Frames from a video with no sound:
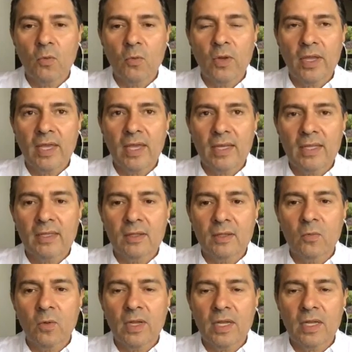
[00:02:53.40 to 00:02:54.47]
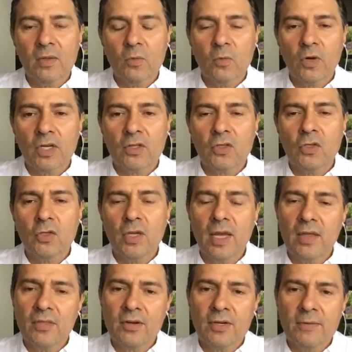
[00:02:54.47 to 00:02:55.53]
we can work
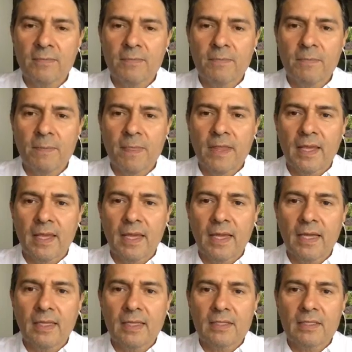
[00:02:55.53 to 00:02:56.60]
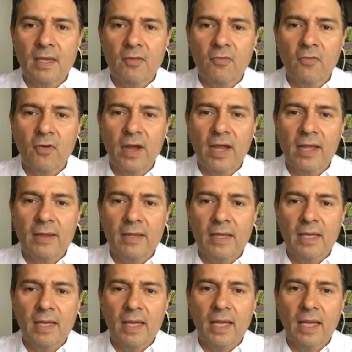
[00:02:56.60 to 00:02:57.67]
together in a safe way,
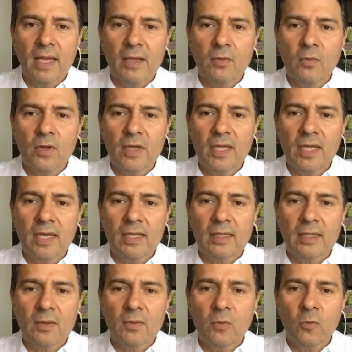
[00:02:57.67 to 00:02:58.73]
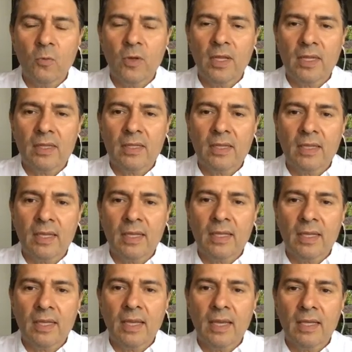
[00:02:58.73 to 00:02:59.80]
and we can
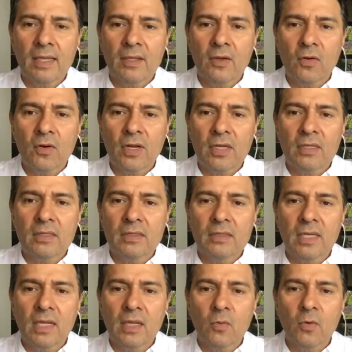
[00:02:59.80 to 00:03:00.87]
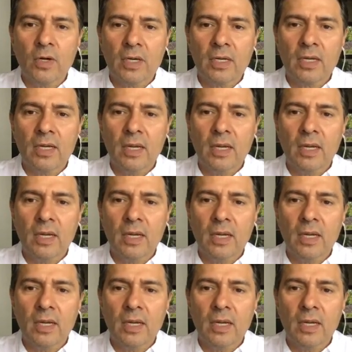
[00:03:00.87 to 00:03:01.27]
get your dental work